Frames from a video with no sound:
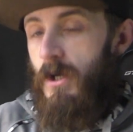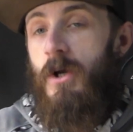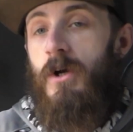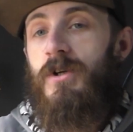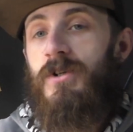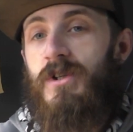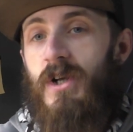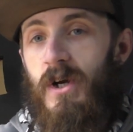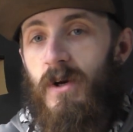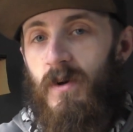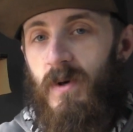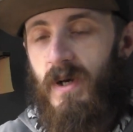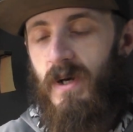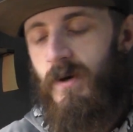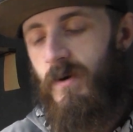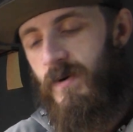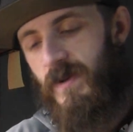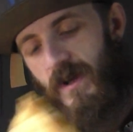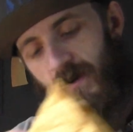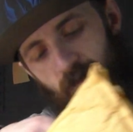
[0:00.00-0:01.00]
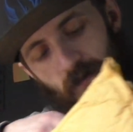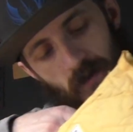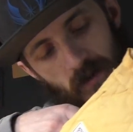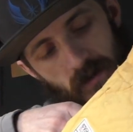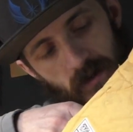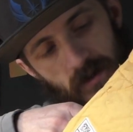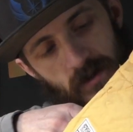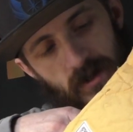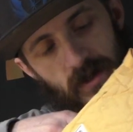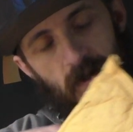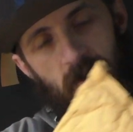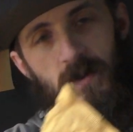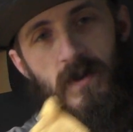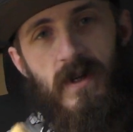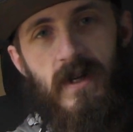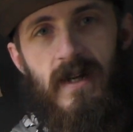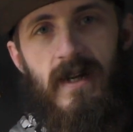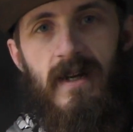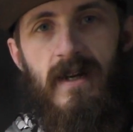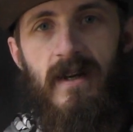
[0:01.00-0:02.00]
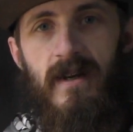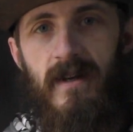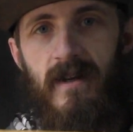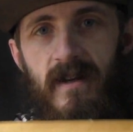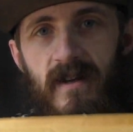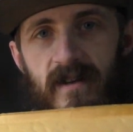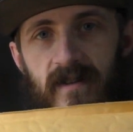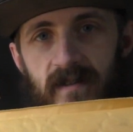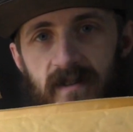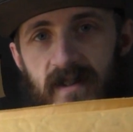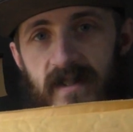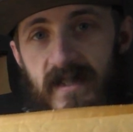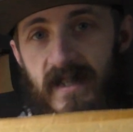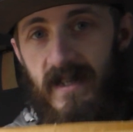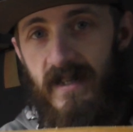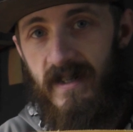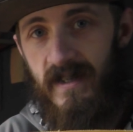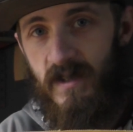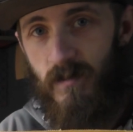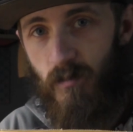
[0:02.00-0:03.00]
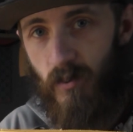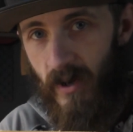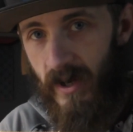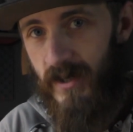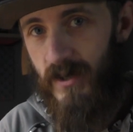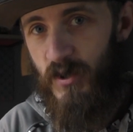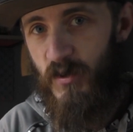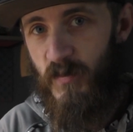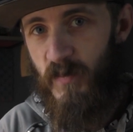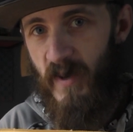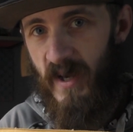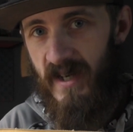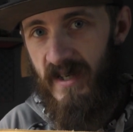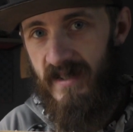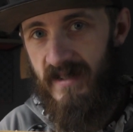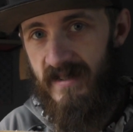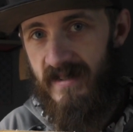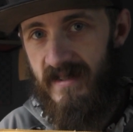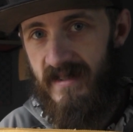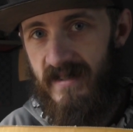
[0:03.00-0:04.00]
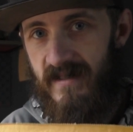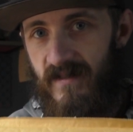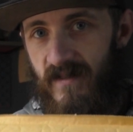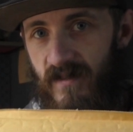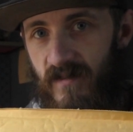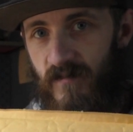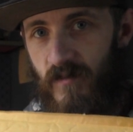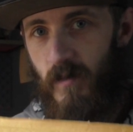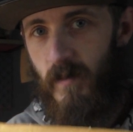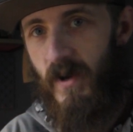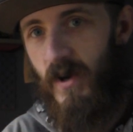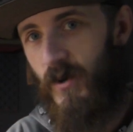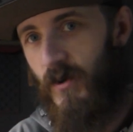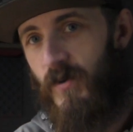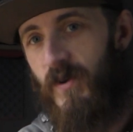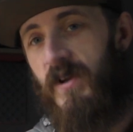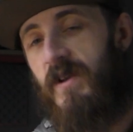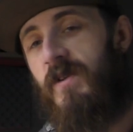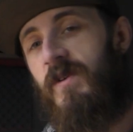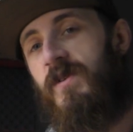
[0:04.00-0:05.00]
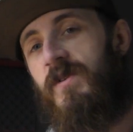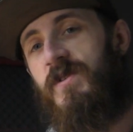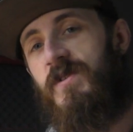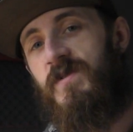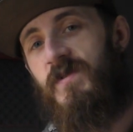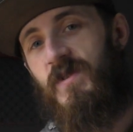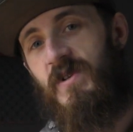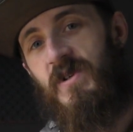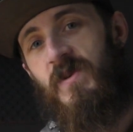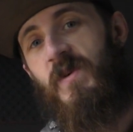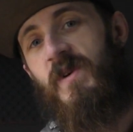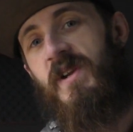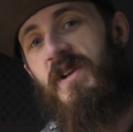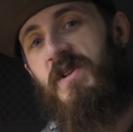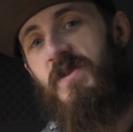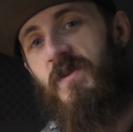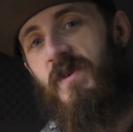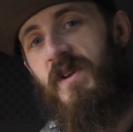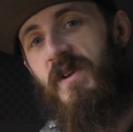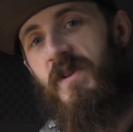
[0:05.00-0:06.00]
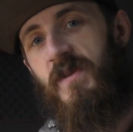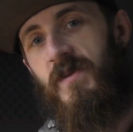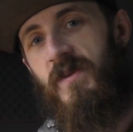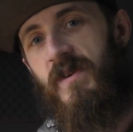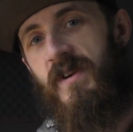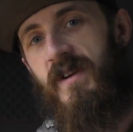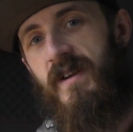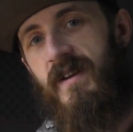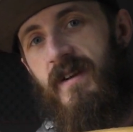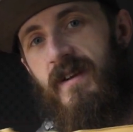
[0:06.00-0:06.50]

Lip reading: So, without further ado, let's get into the brand new baits from HellCreek Lures for 2023.